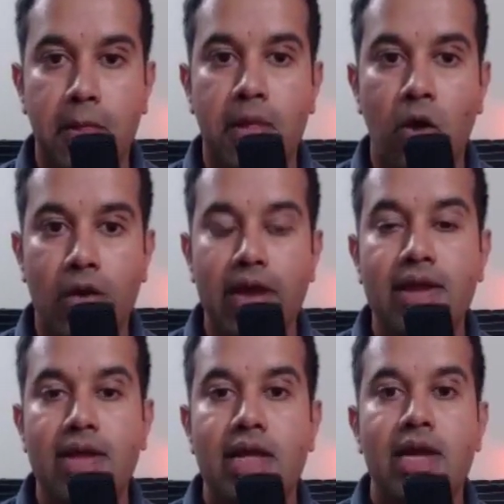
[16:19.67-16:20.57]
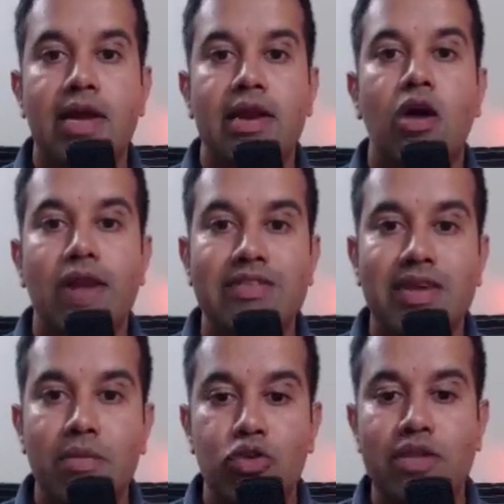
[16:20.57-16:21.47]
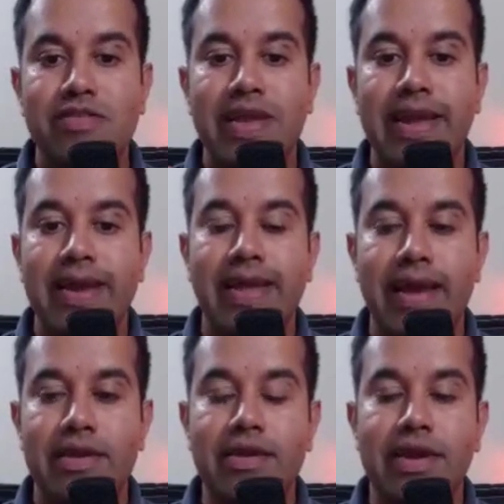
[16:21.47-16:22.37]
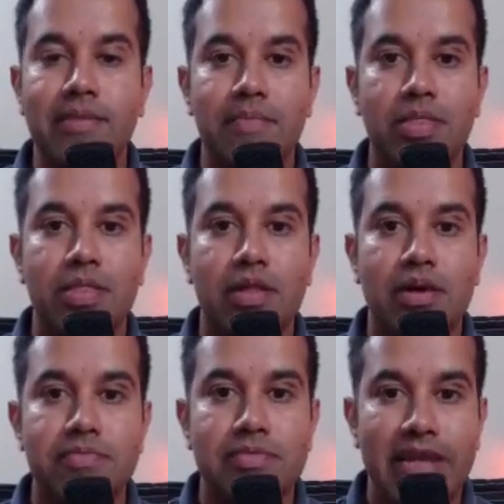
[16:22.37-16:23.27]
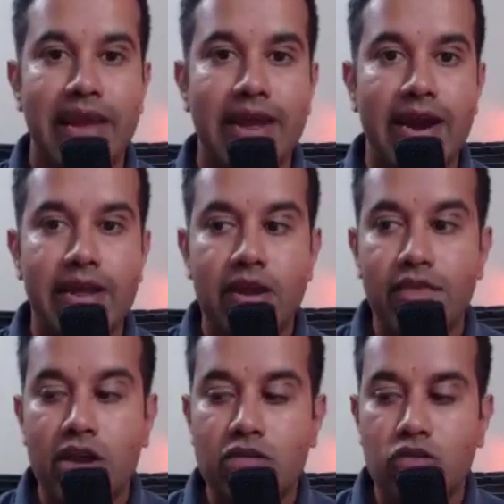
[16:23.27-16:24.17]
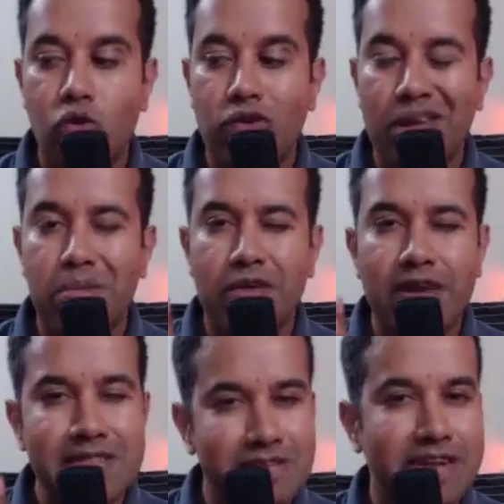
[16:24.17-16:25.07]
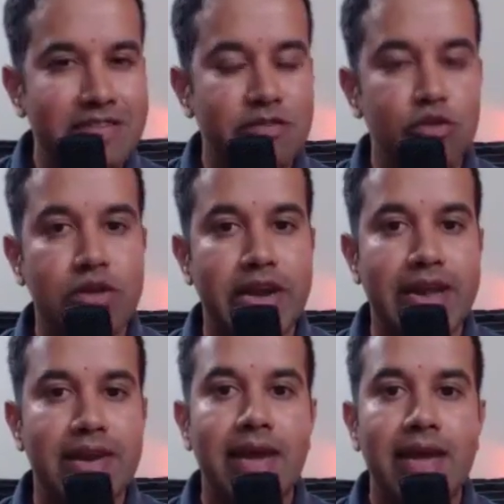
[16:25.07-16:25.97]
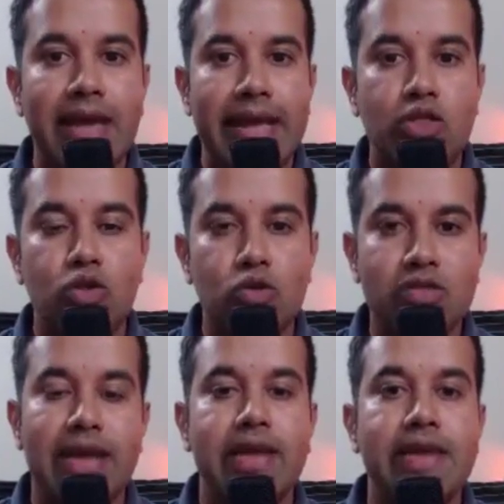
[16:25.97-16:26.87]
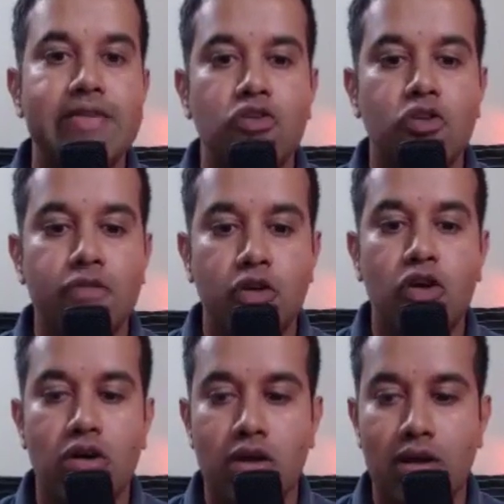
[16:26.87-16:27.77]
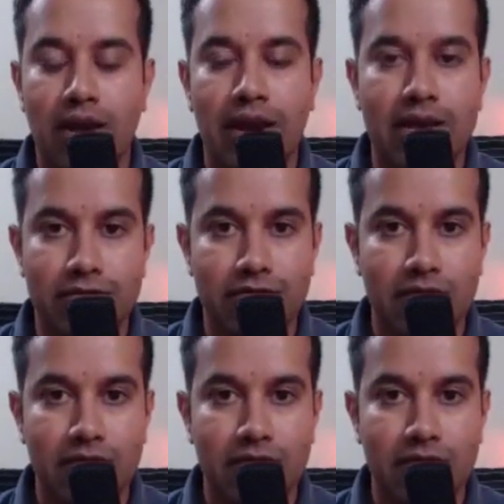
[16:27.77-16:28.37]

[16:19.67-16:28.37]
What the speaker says: Okay, now let's come to the second category. Second category where you're scoring between 6 to 10 in those areas of your life.